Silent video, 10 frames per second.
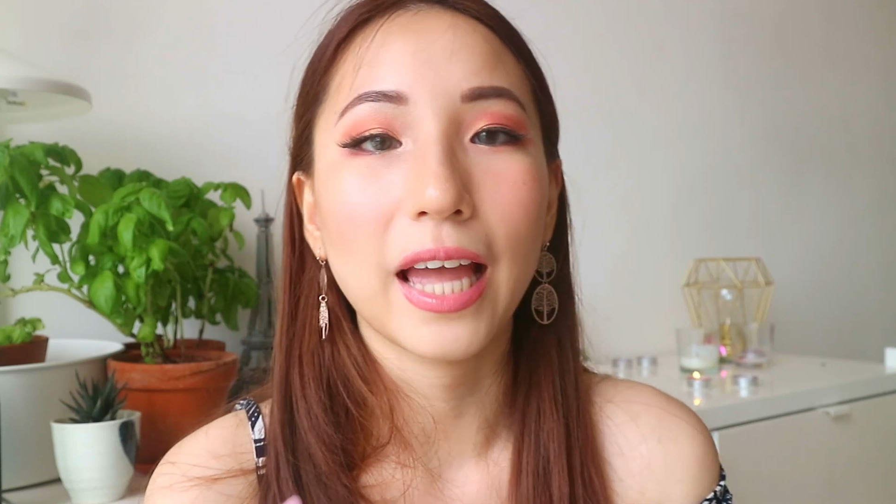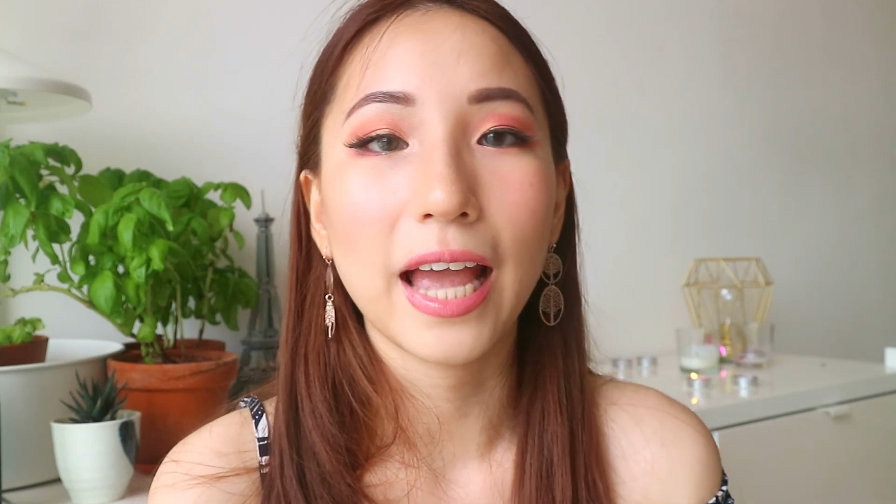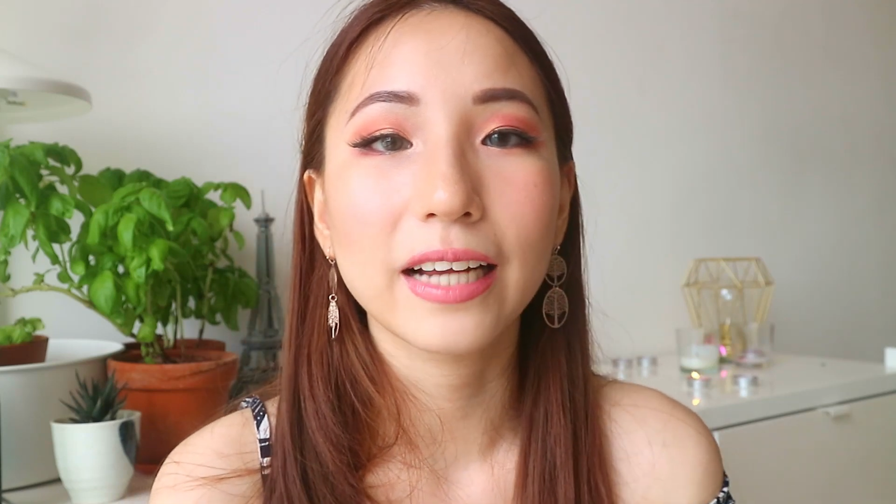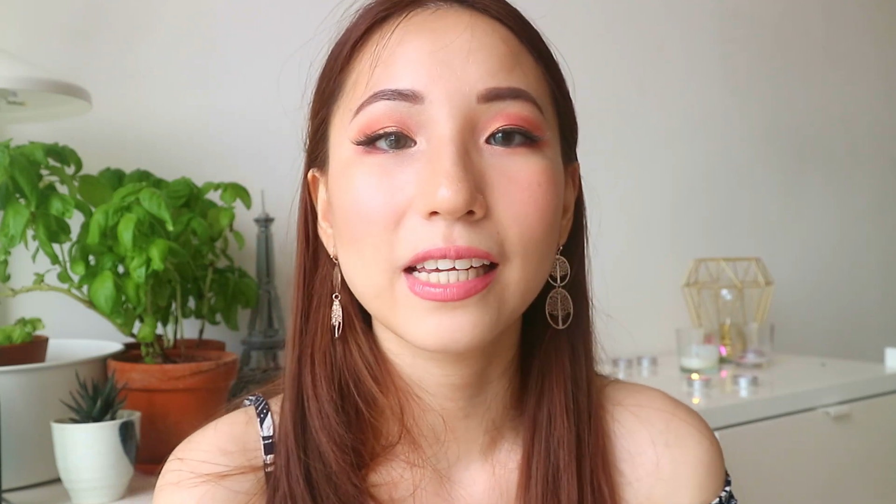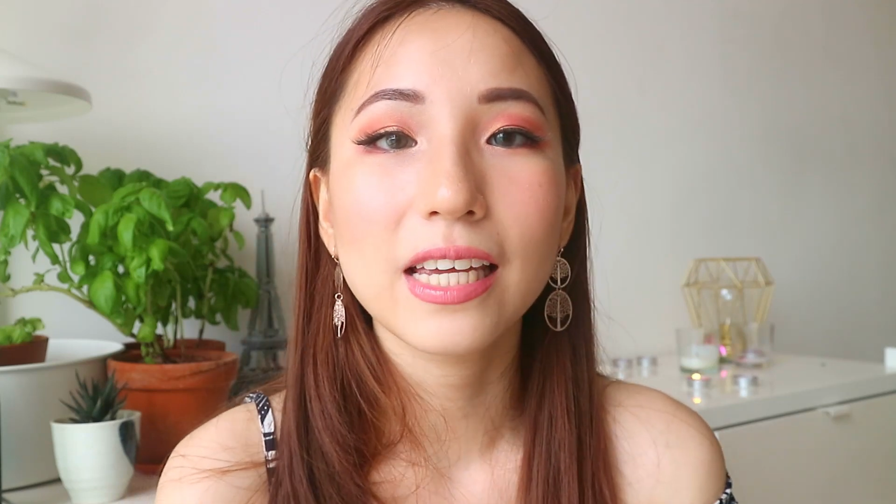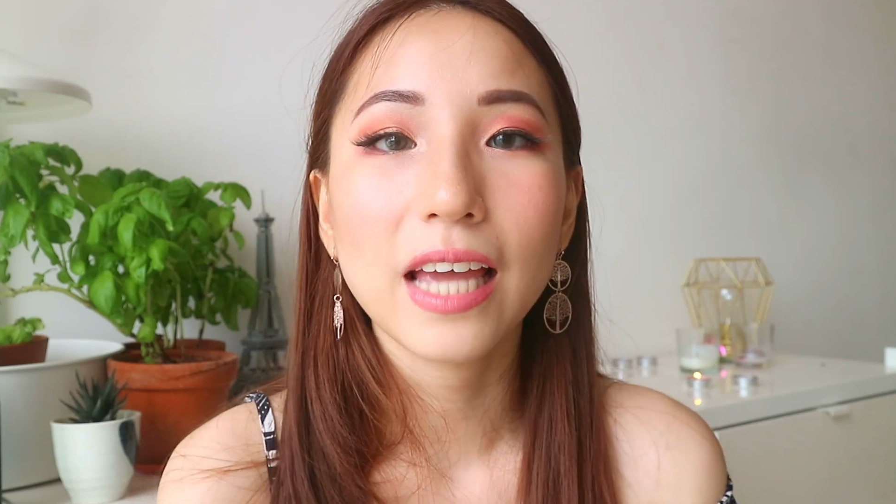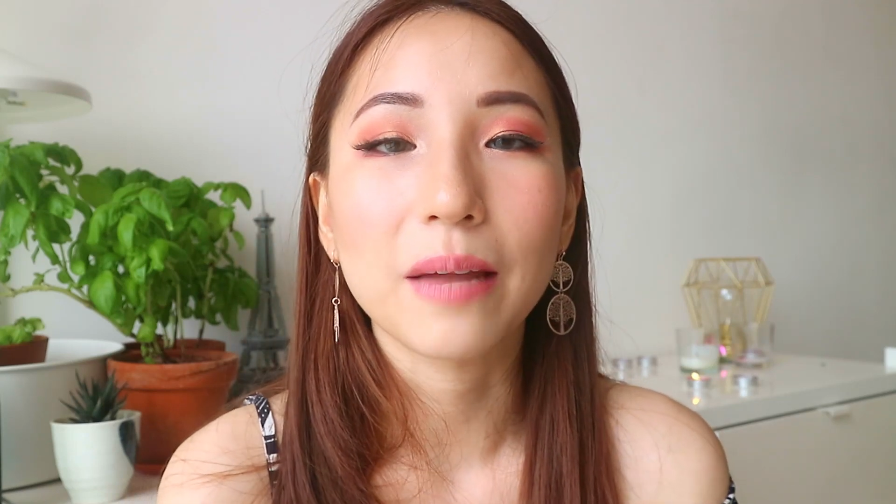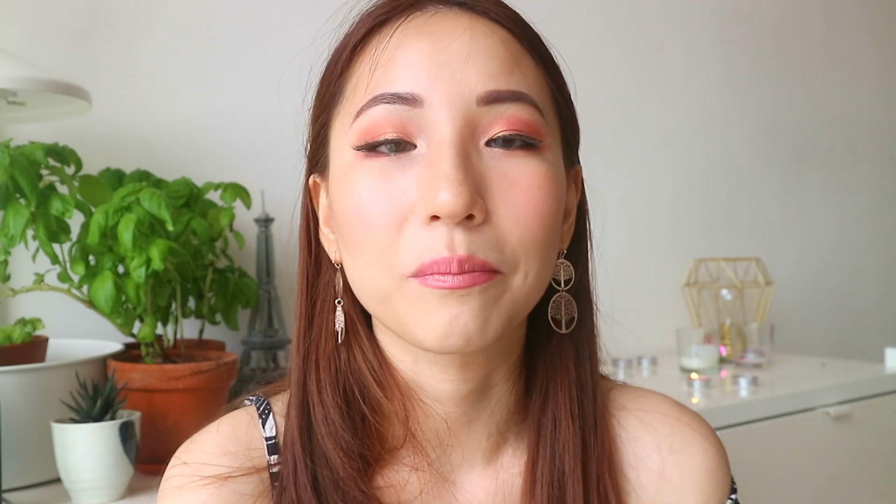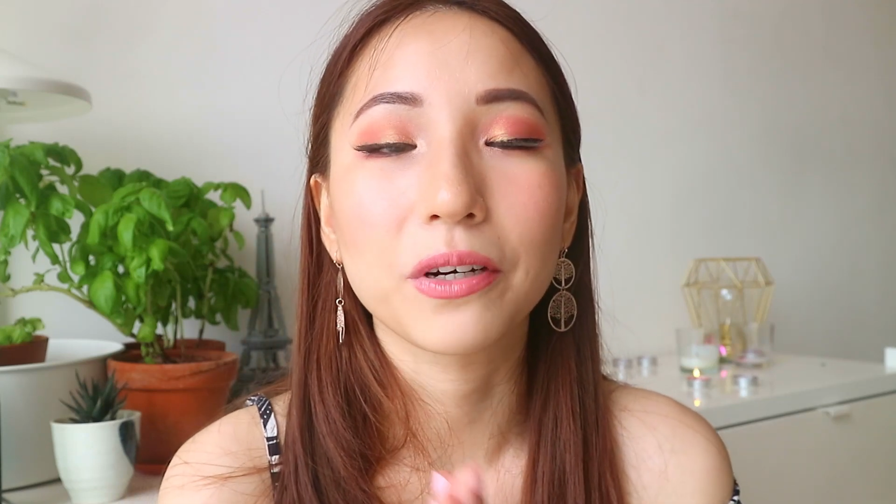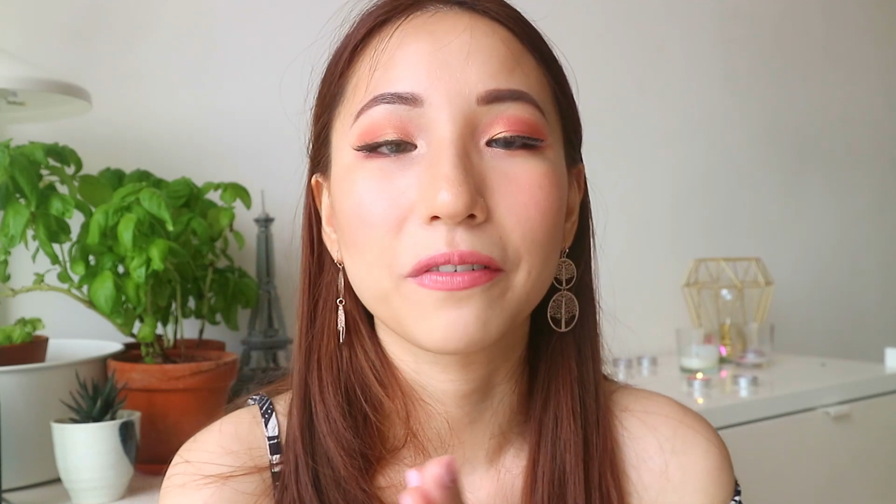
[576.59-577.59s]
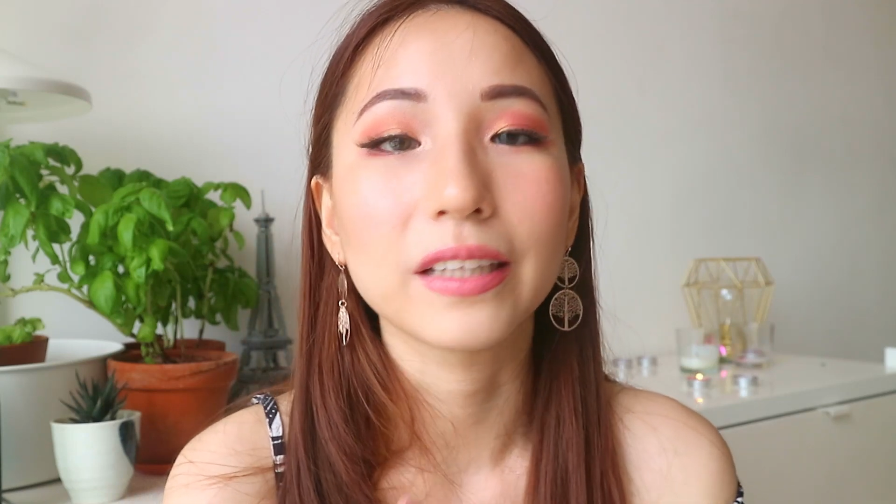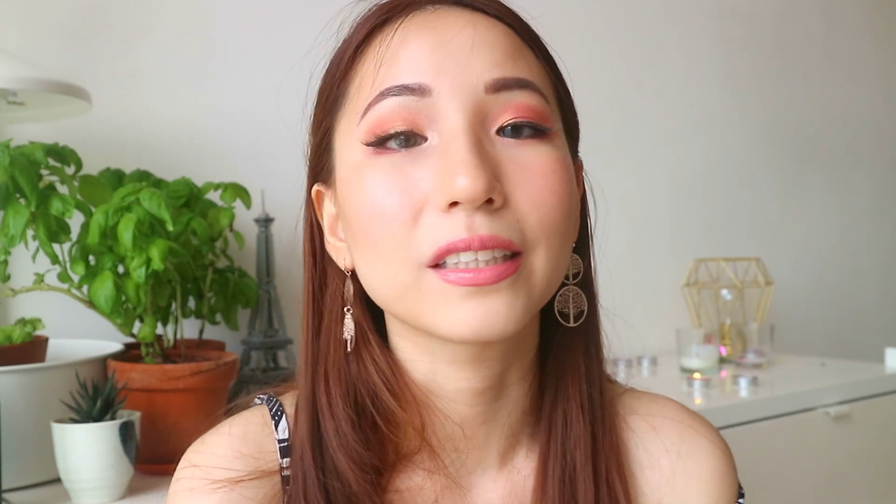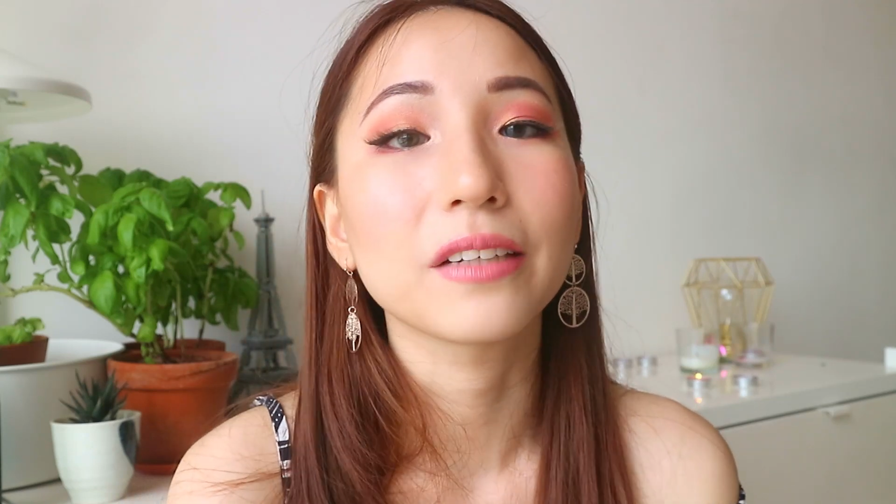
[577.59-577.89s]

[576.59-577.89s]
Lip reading: acne and prevents